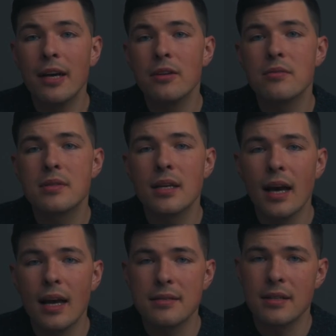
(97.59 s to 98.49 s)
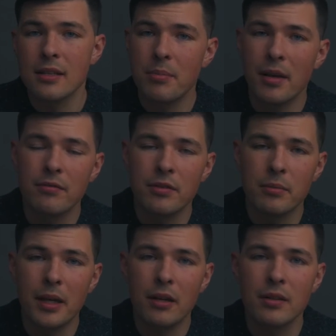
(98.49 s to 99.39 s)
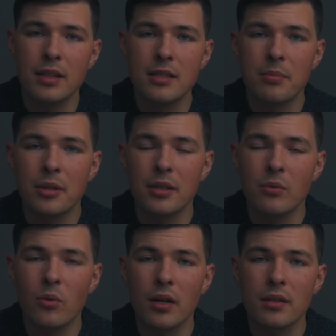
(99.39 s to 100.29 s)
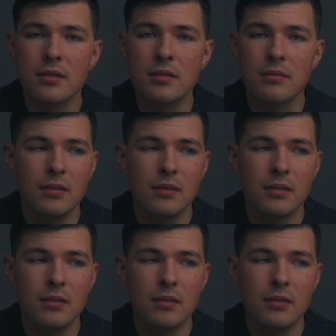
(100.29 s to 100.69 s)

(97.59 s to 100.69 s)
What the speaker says: use it as an independent filmmaker that typically works,